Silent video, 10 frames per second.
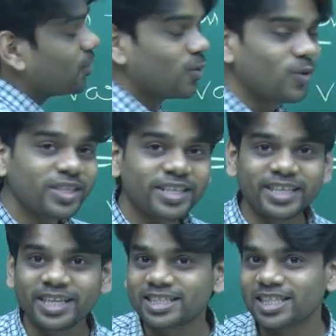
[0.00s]
you know the
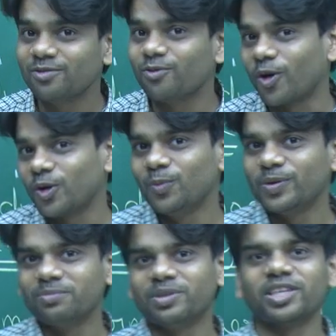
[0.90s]
initial volume,
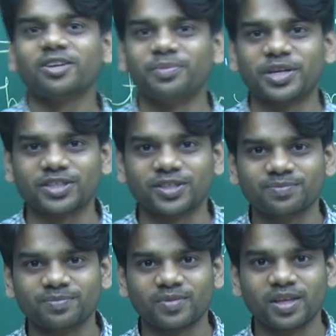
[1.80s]
temperature and pressure,
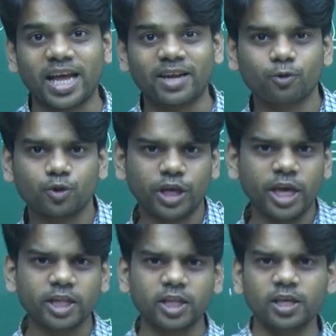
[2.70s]
and if you
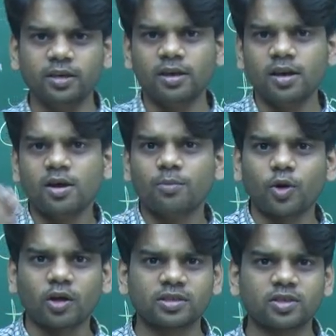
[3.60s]
take the
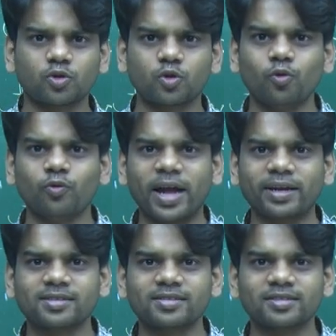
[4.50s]
processes through
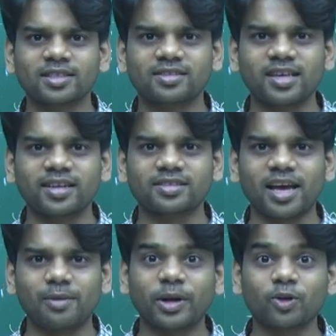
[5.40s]
various states,
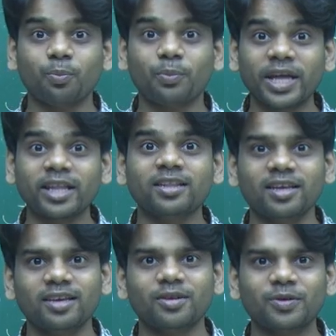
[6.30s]
but you bring
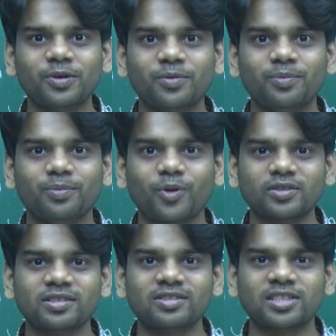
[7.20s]
the
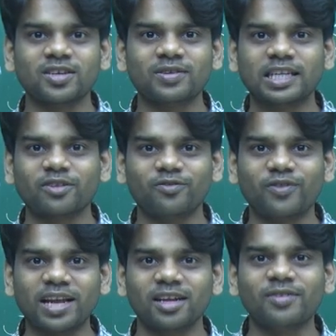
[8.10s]
process in such a way that the
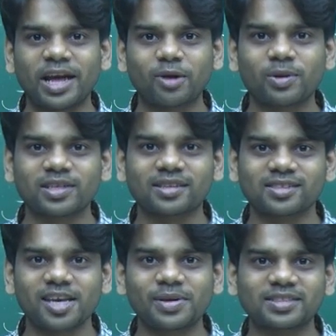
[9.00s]
final variables are
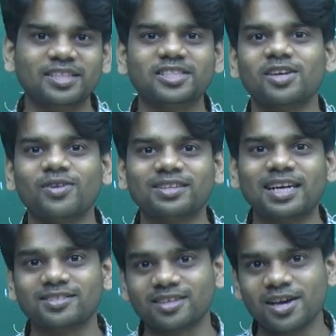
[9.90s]
same as initial one,
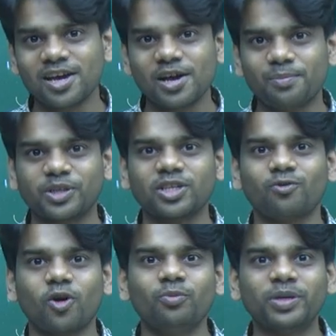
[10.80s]
that is the pressure,
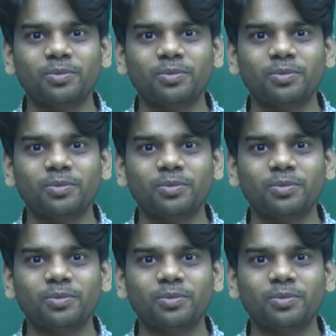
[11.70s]
volume,